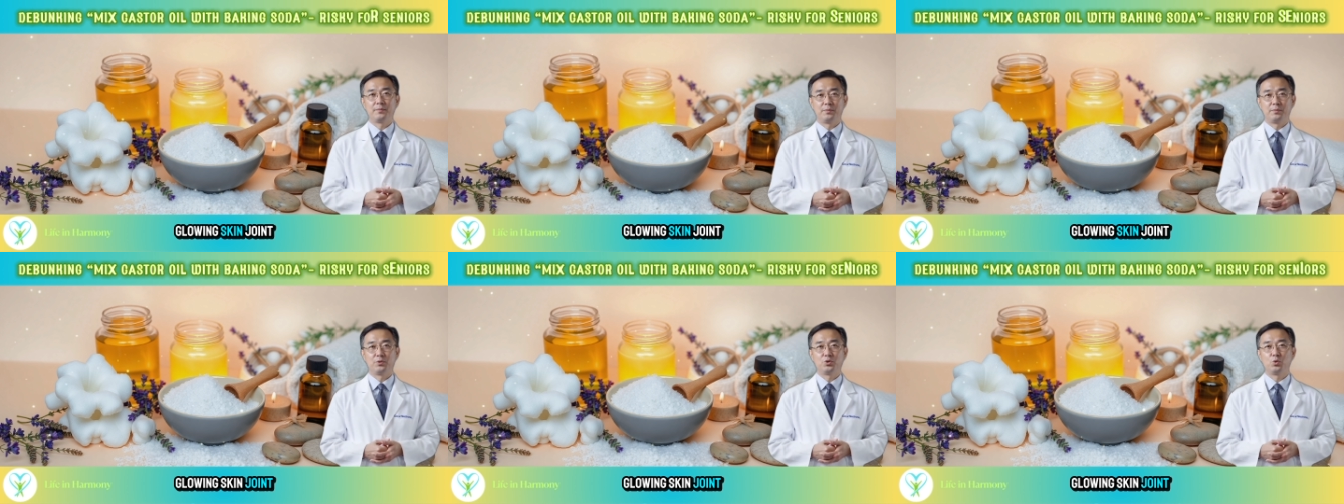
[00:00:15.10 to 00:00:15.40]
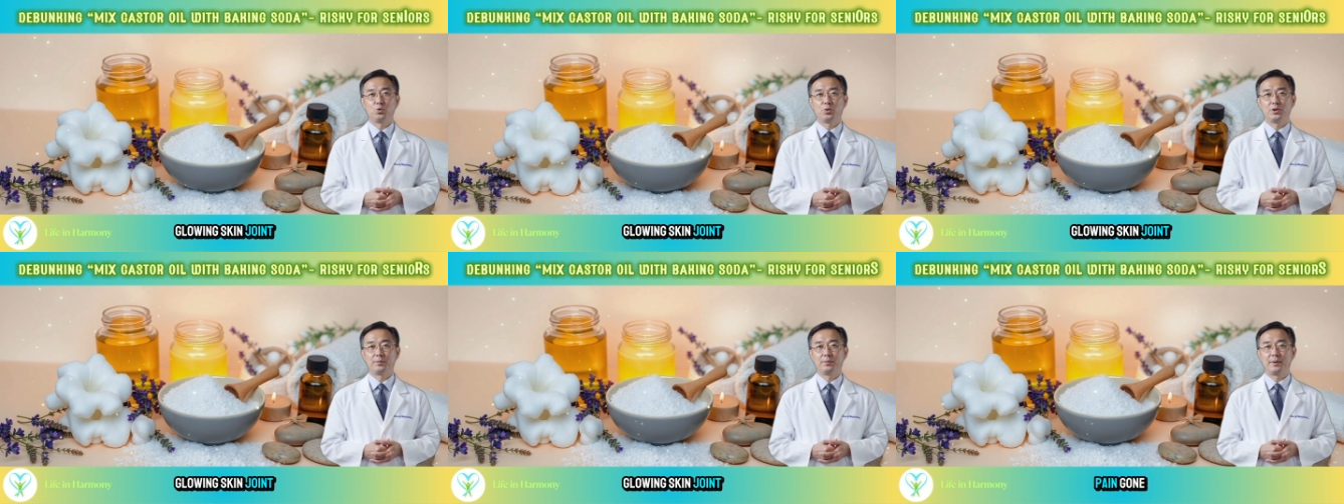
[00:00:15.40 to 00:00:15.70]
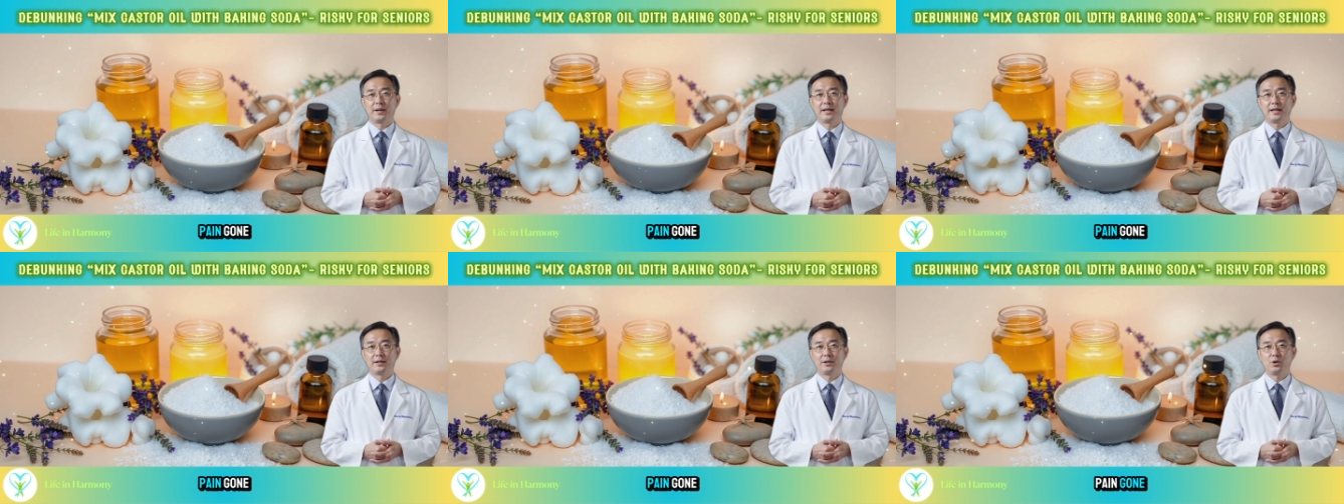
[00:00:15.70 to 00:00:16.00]
joint
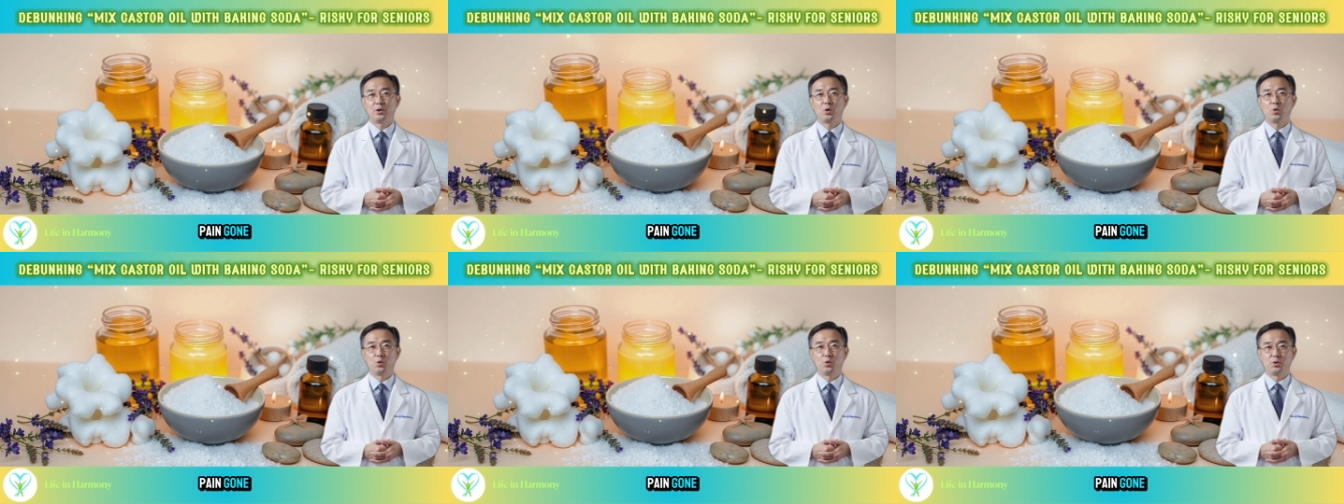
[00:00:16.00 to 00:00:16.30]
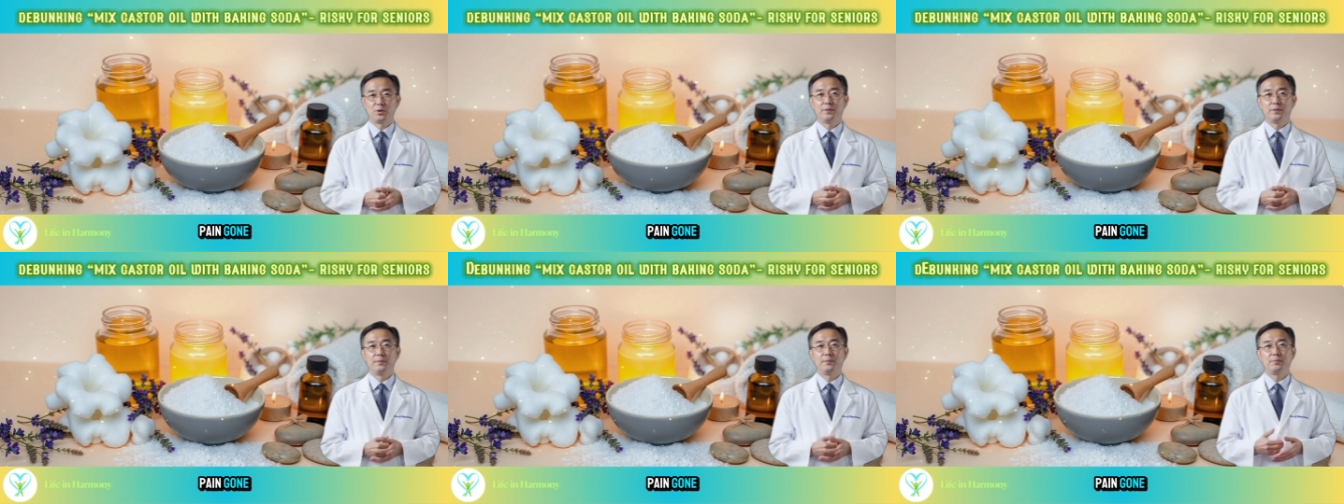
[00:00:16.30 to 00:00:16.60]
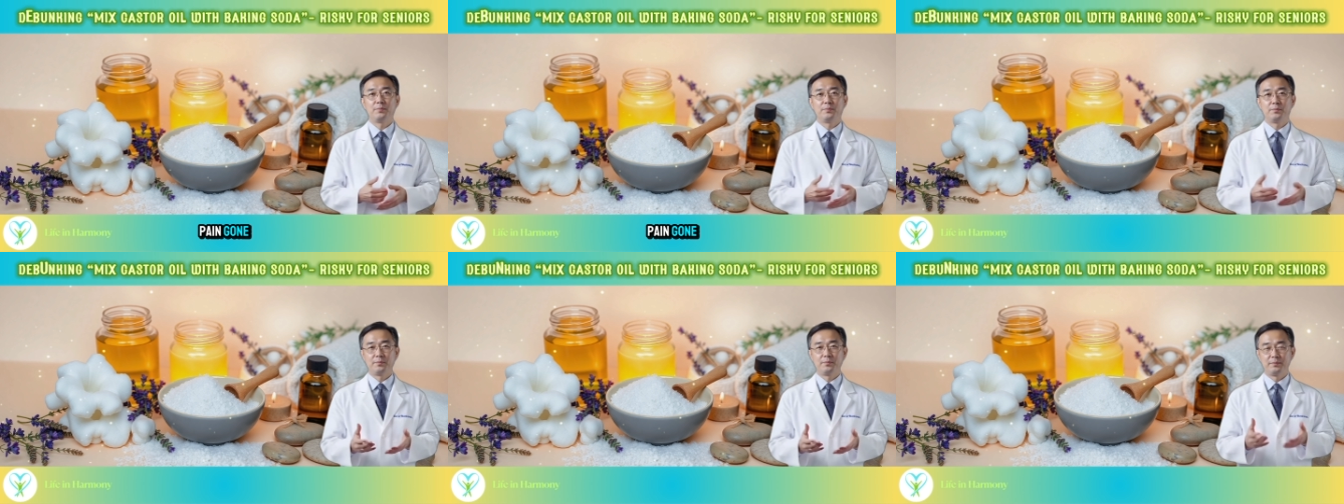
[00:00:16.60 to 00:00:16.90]
pain gone,
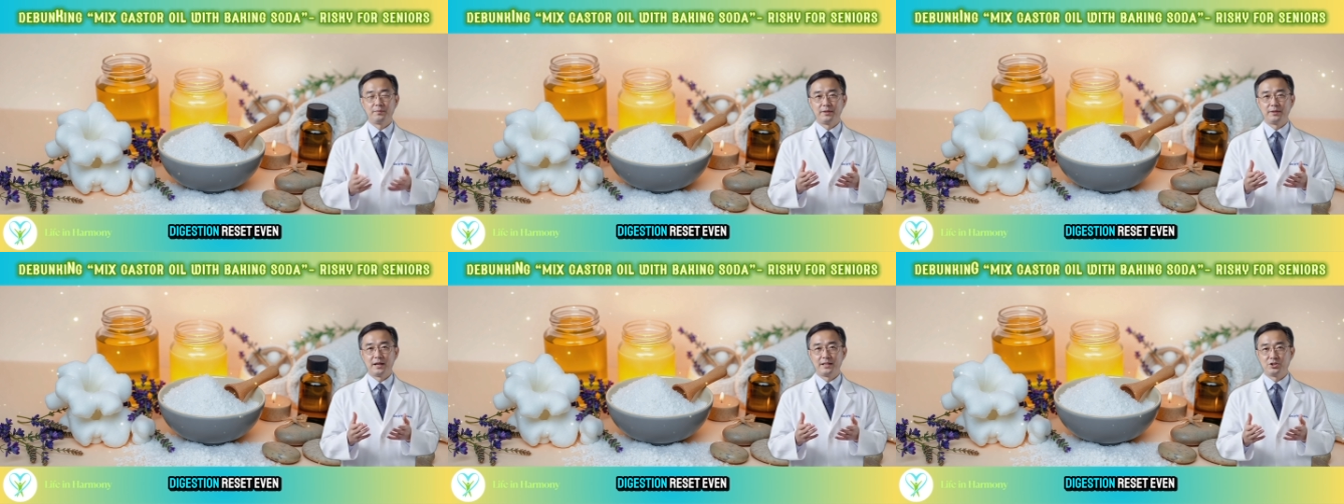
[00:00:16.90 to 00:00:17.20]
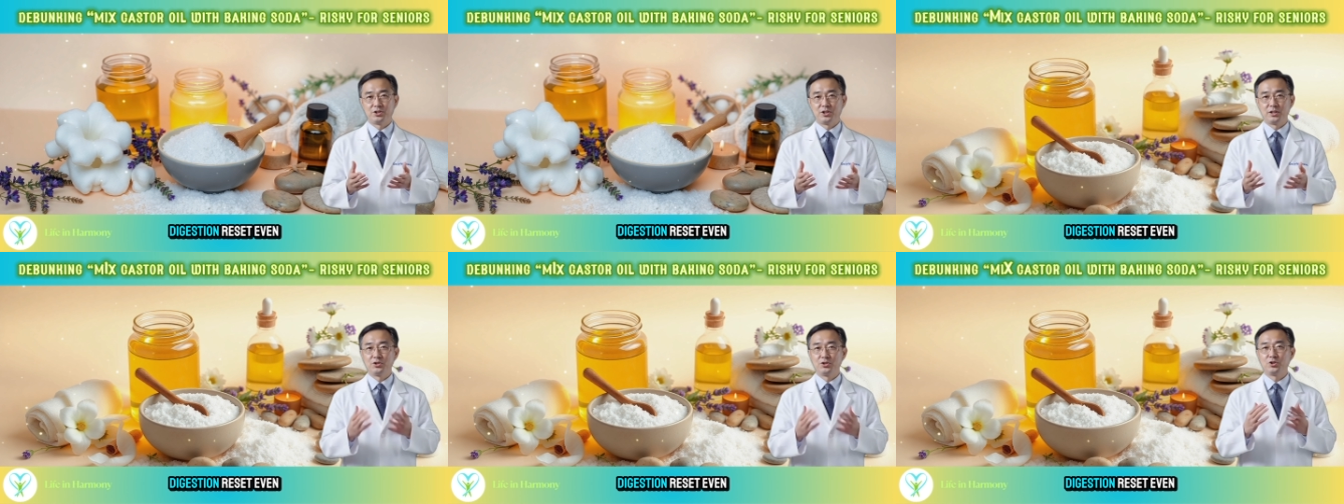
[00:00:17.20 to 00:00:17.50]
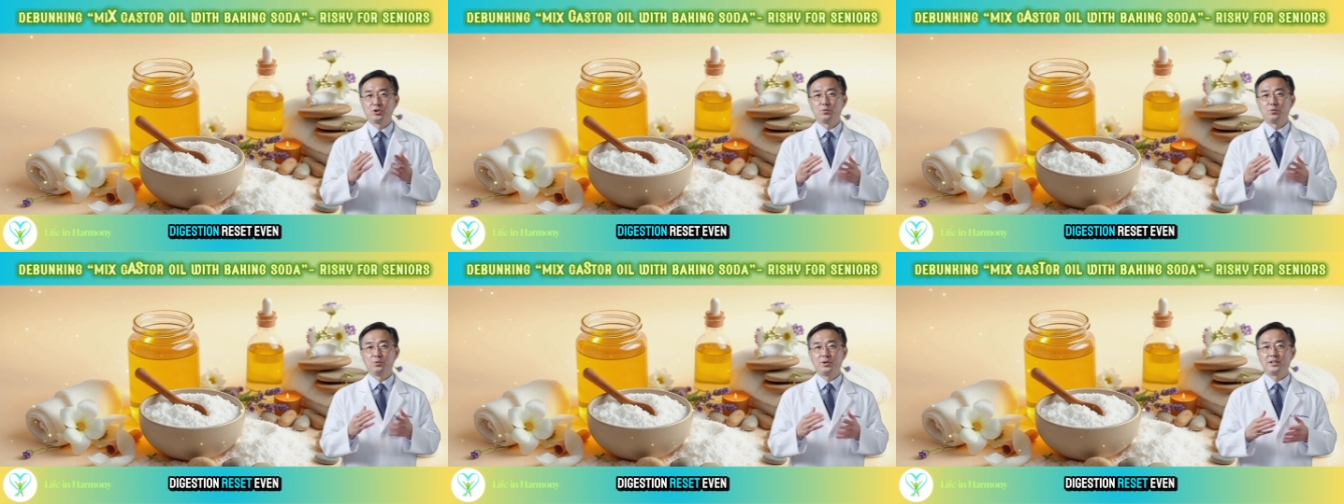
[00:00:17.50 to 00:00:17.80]

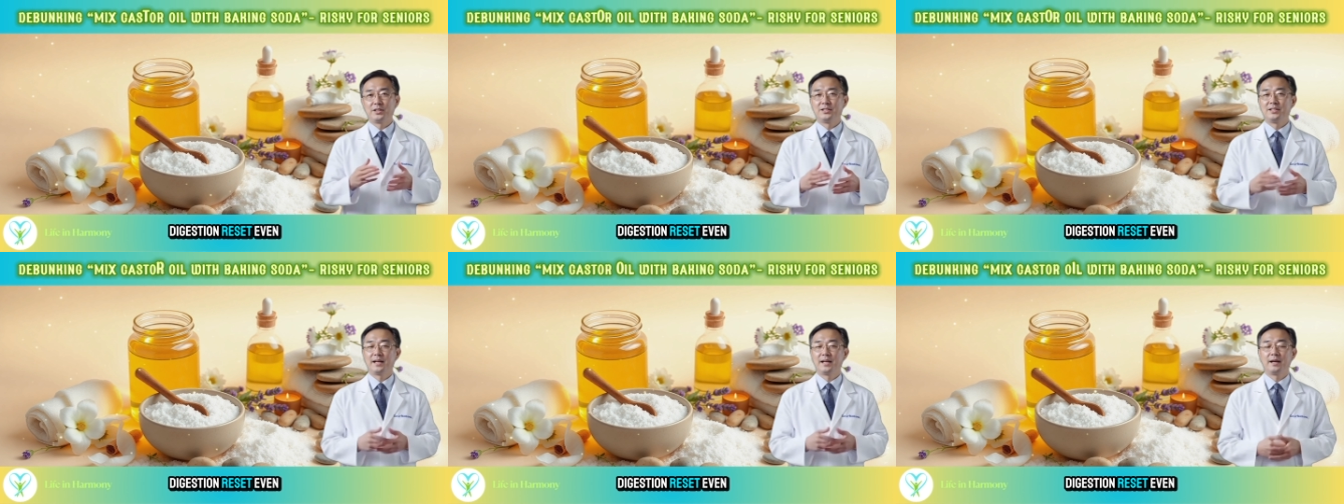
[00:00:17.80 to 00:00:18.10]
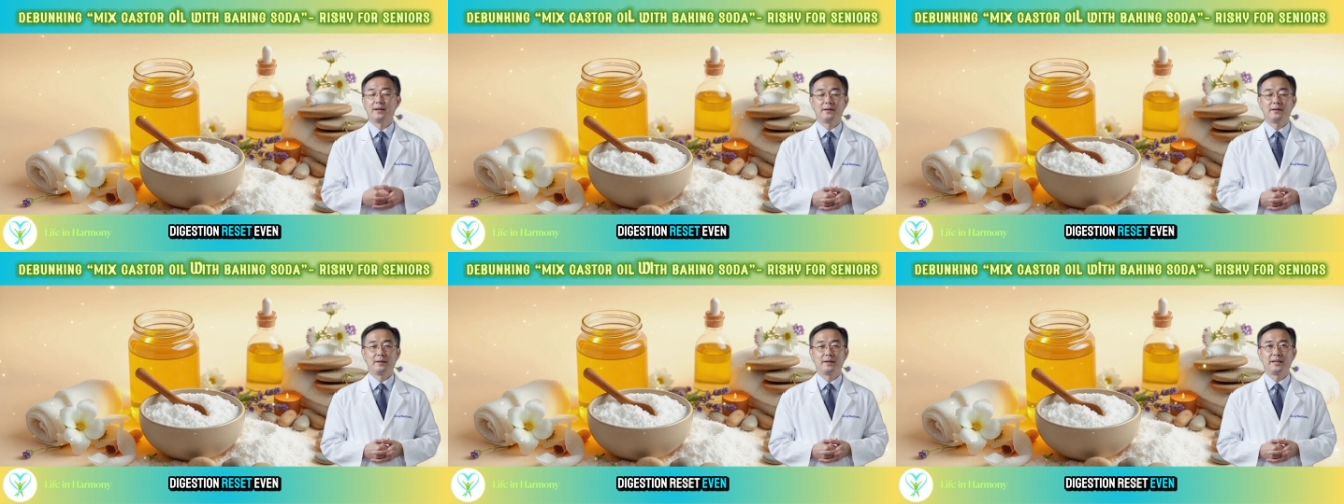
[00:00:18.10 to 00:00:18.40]
digestion reset,